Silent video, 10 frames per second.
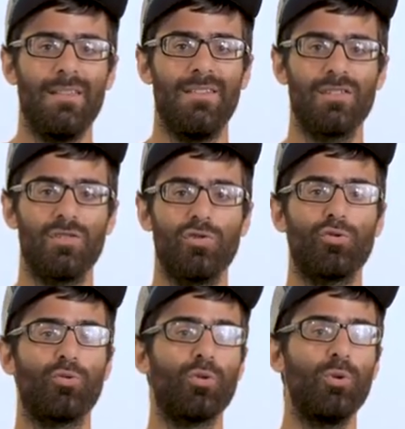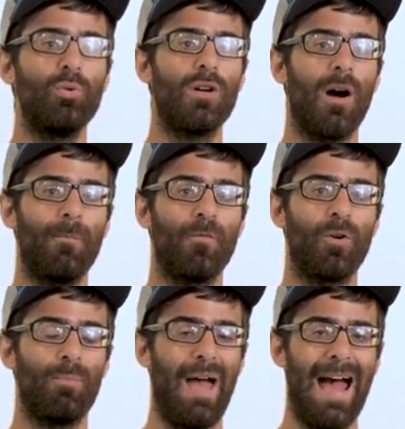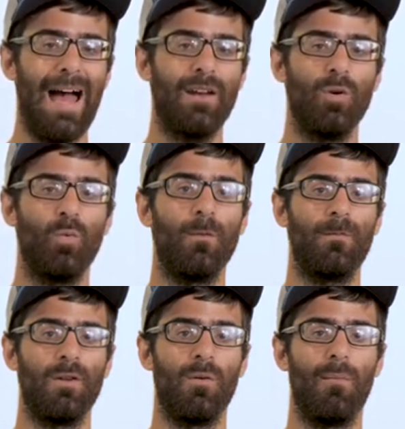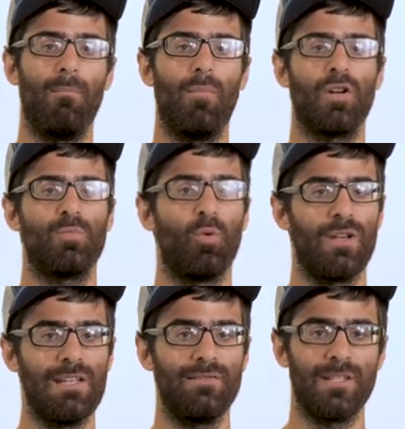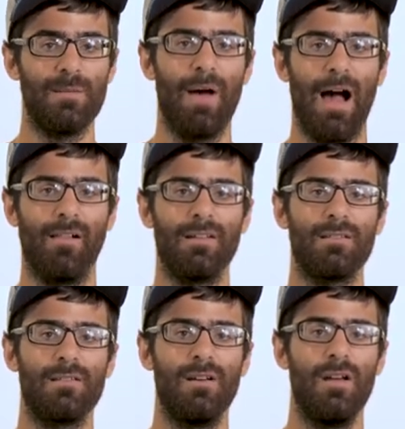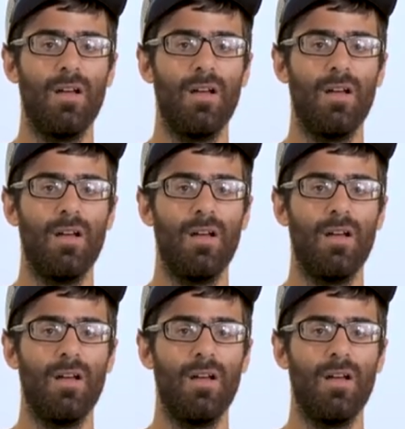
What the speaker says: this Tru.Comfort pad will feel much more evenly balanced.